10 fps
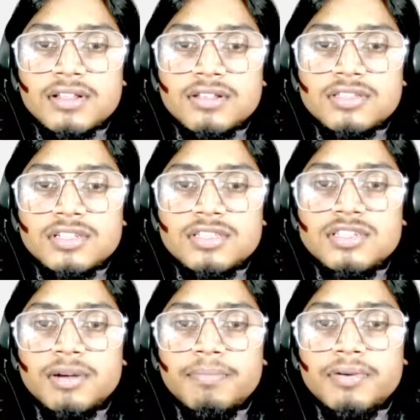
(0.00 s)
just
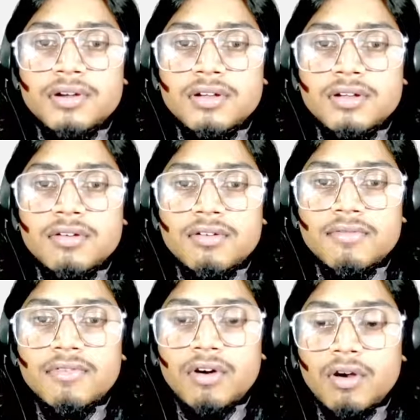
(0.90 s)
jump
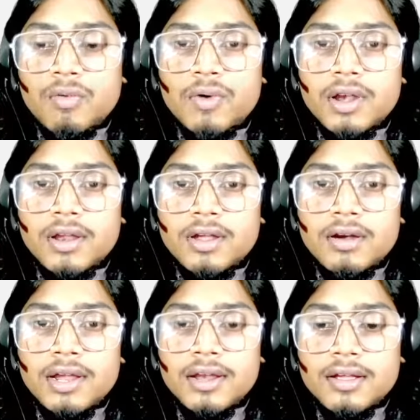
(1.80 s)
for 1, right?